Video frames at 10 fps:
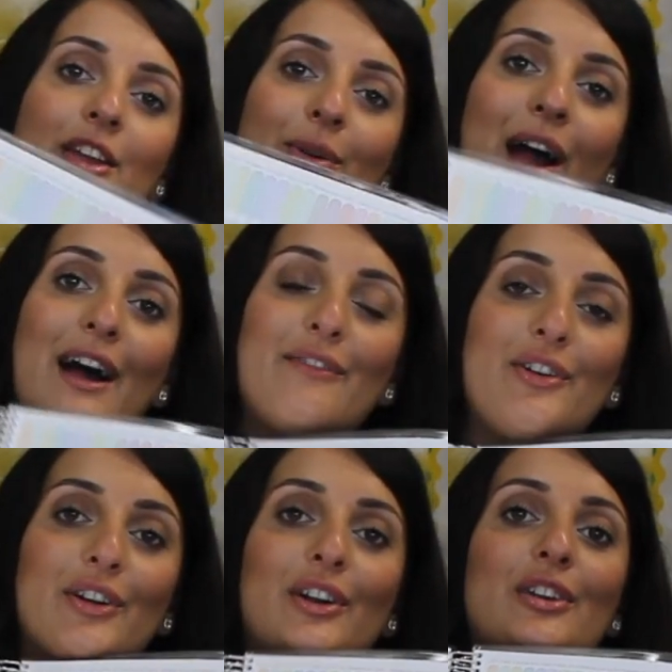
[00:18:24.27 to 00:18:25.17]
you have
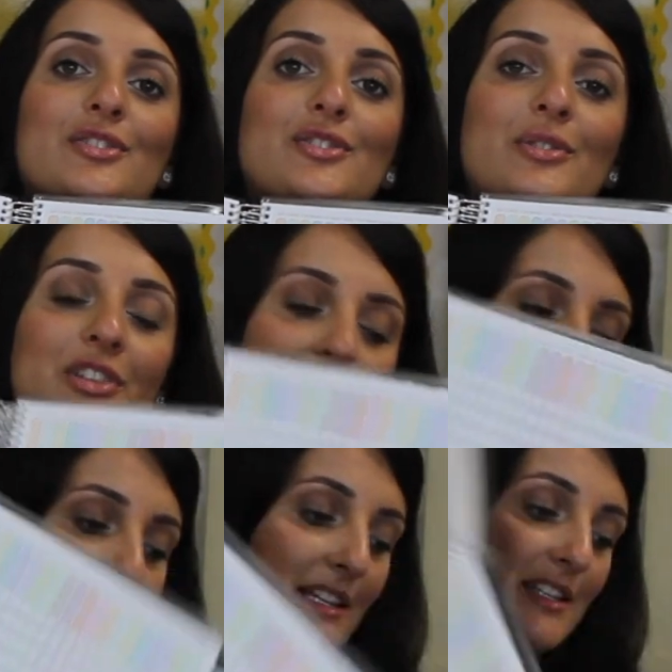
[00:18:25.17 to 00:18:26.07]
your student
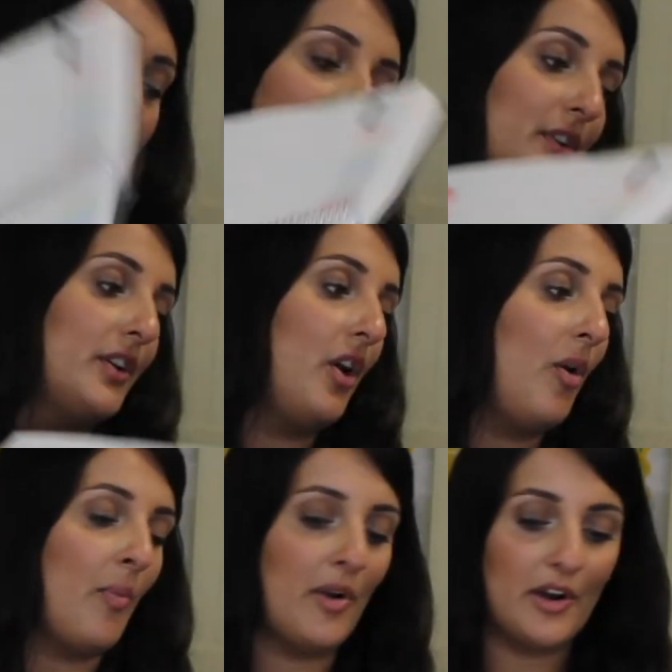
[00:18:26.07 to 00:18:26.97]
checklist for
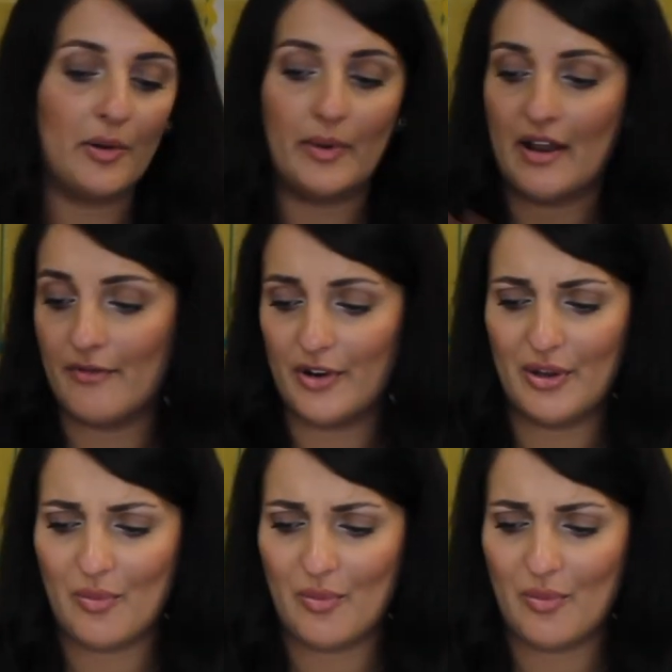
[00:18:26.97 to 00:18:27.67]
homework, whatever you